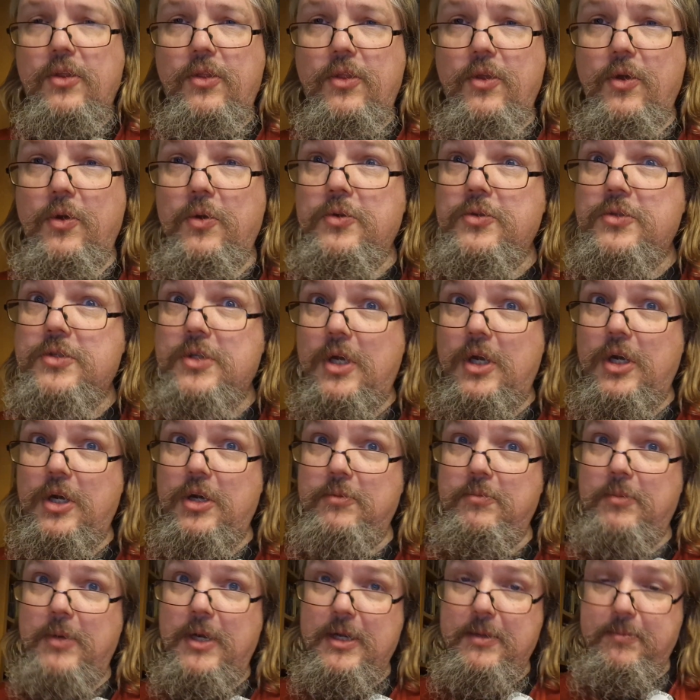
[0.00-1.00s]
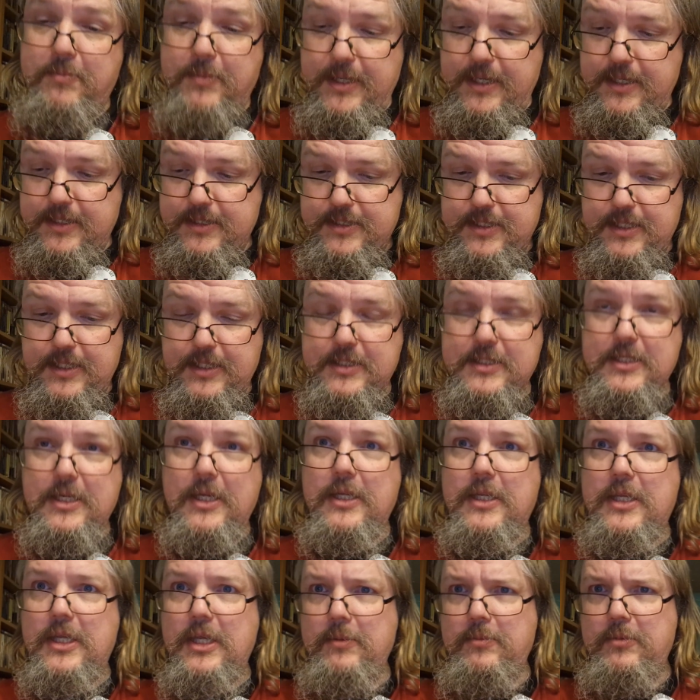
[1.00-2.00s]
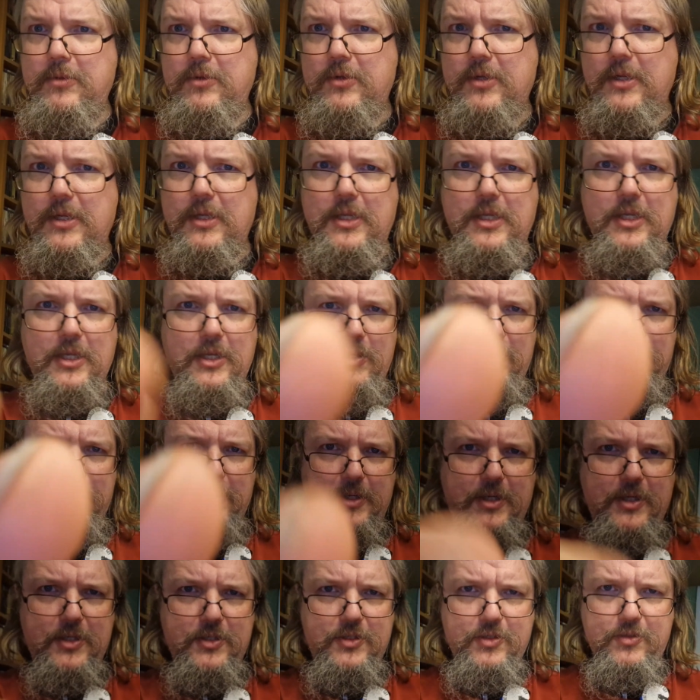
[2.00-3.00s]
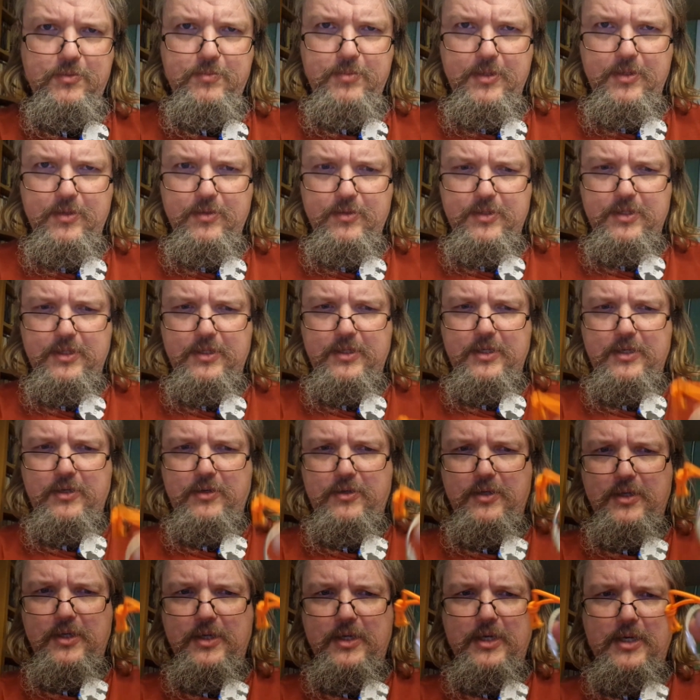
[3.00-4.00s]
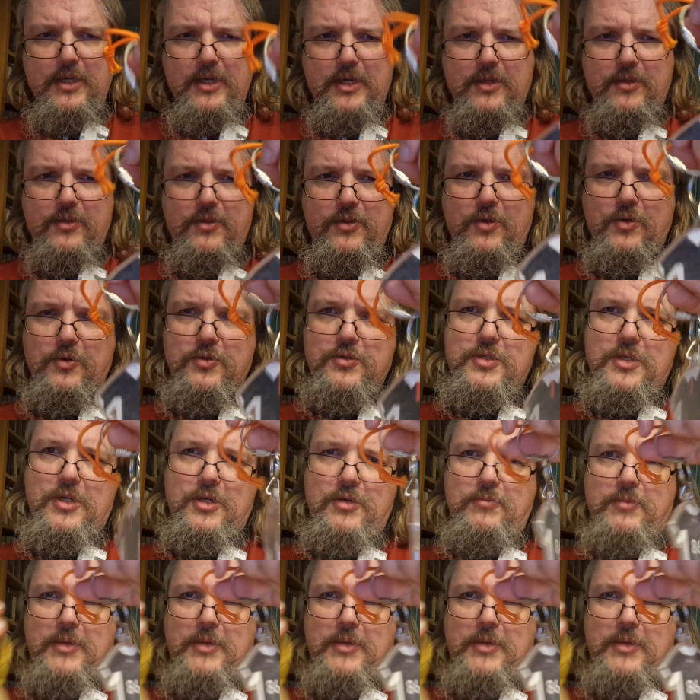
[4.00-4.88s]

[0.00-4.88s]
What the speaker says: those are my backpacks. I keep looking here, but I should be looking there. Those are